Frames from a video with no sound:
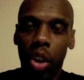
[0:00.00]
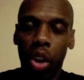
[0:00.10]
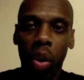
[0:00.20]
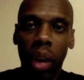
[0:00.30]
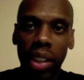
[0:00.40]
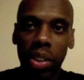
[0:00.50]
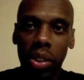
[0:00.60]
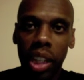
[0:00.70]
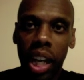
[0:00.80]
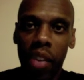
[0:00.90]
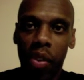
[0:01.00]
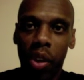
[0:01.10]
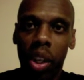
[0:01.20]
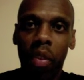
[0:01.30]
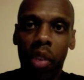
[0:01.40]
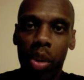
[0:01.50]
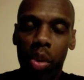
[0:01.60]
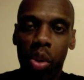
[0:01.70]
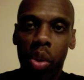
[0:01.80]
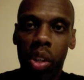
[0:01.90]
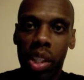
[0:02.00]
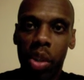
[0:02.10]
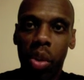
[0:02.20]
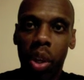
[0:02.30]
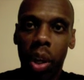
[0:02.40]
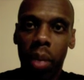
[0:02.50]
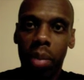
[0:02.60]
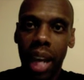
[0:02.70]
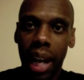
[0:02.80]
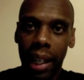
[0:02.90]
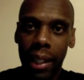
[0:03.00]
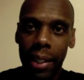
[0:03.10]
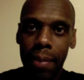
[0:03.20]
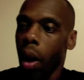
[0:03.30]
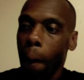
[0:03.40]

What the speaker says: or no exercise for individuals on a zero-carb diet.